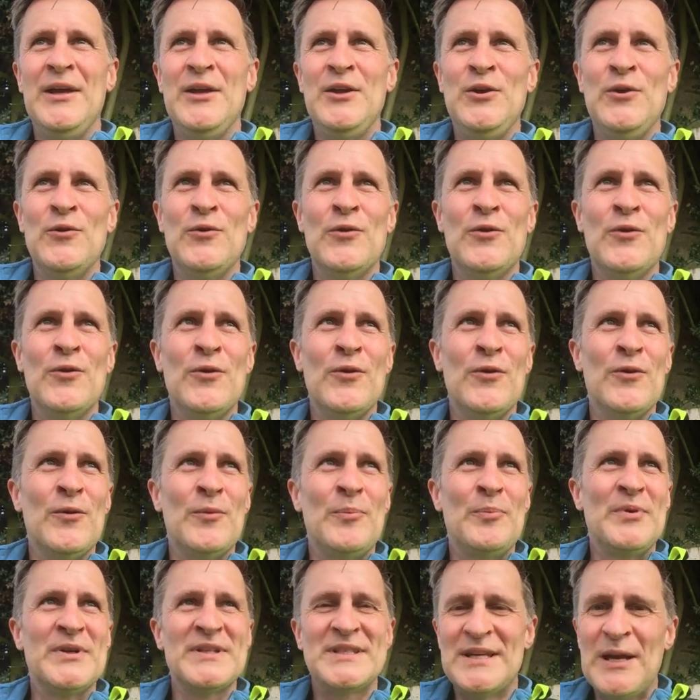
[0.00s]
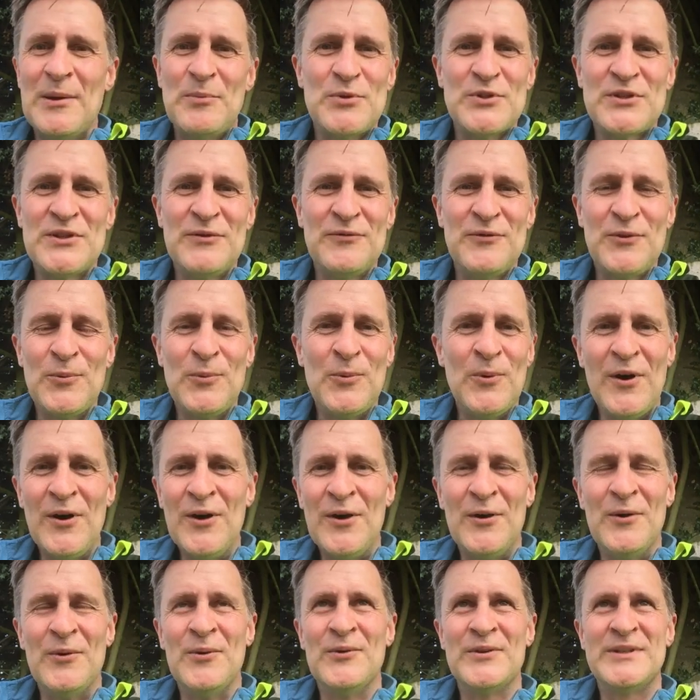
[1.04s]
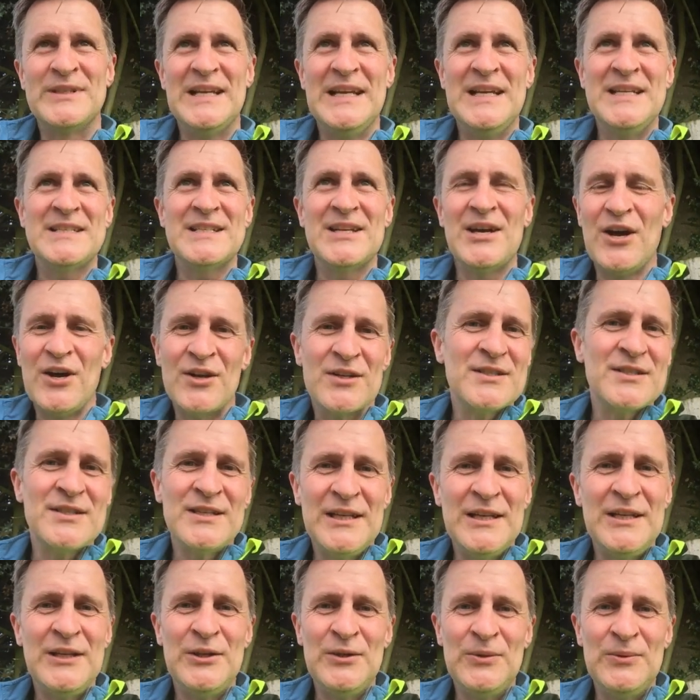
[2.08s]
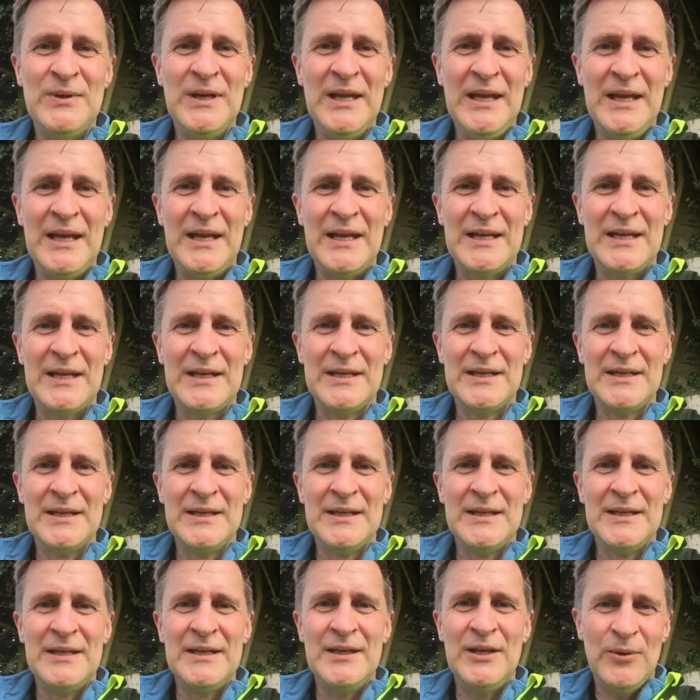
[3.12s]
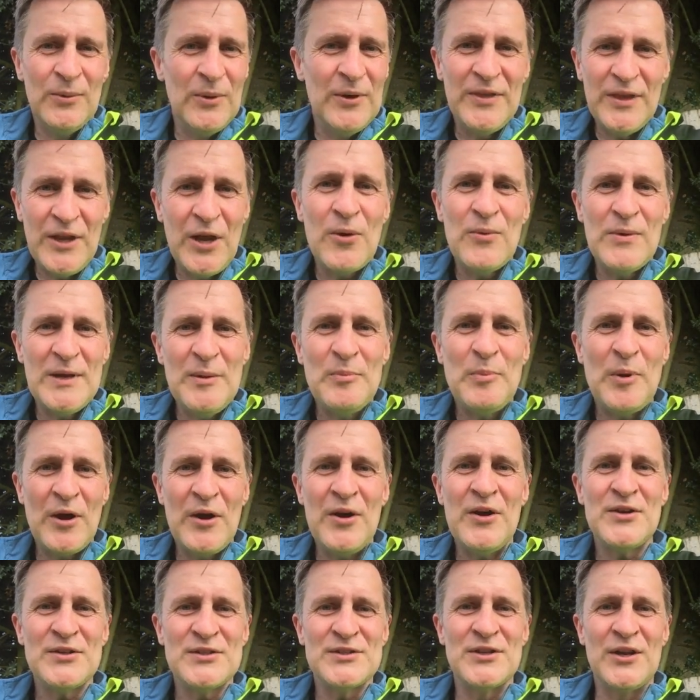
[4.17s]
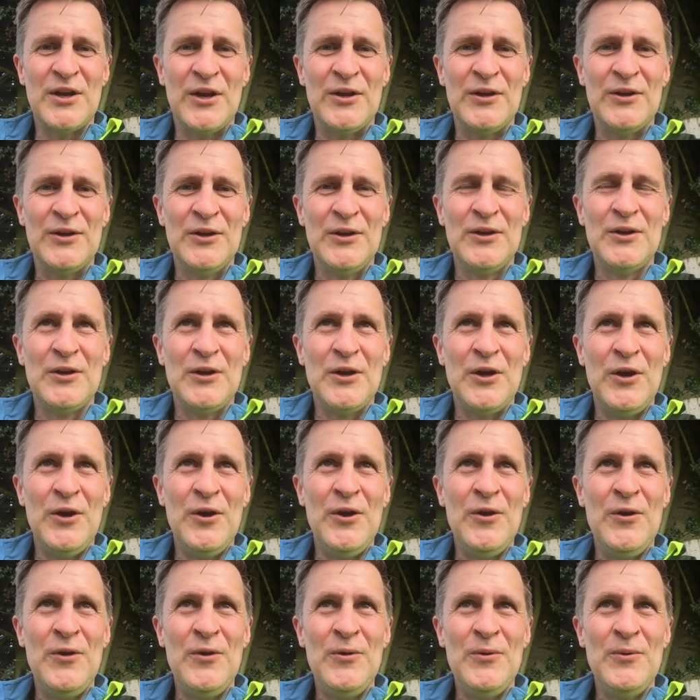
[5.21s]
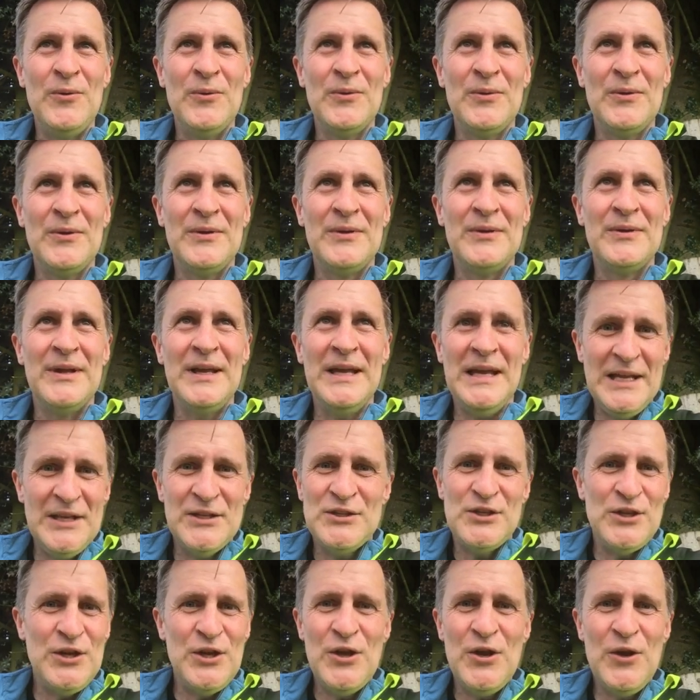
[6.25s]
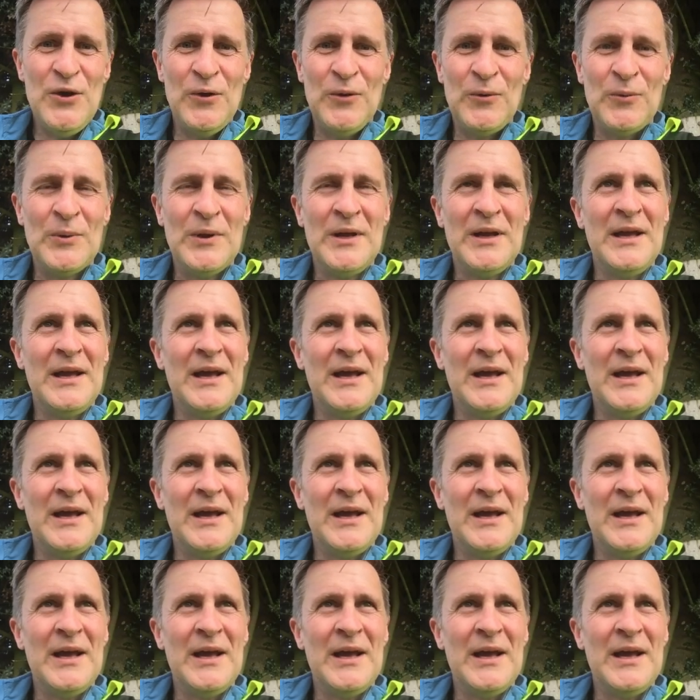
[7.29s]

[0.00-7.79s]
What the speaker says: your perception of the world is utterly unique. You are the only person who is you.